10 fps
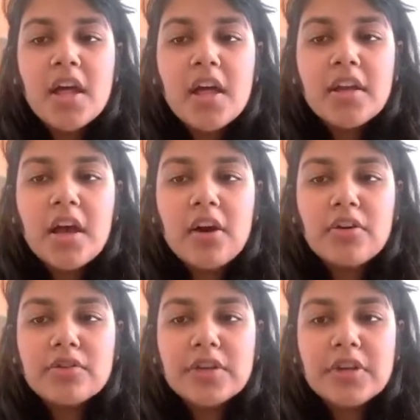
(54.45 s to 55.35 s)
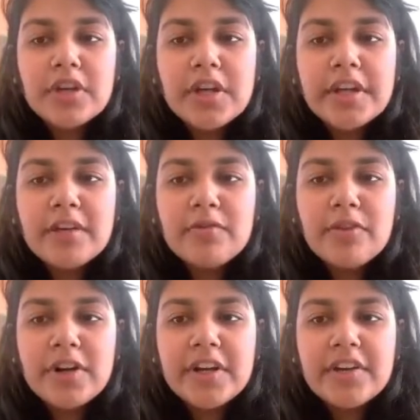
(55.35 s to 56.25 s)
Now
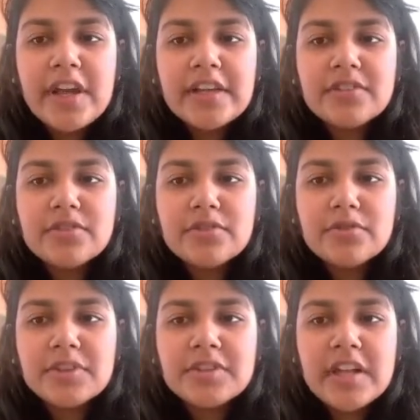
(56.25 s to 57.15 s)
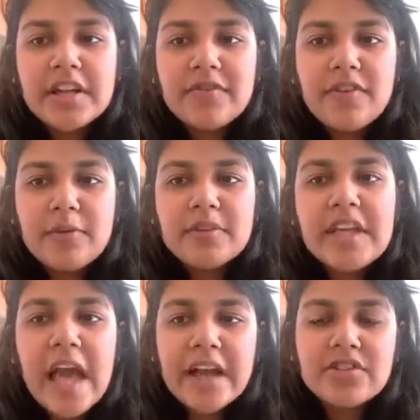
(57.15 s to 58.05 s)
what it tries to do is that from the
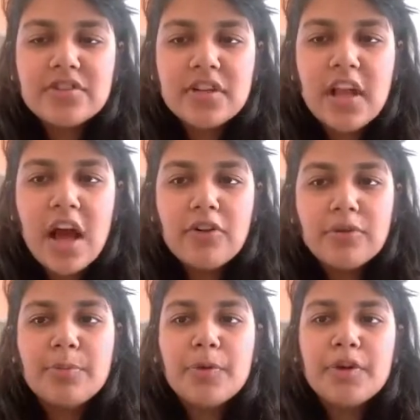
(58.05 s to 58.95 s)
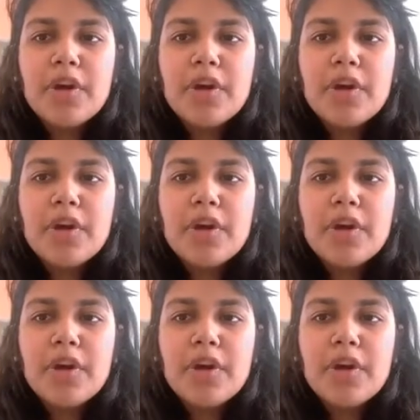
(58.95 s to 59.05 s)
actual output,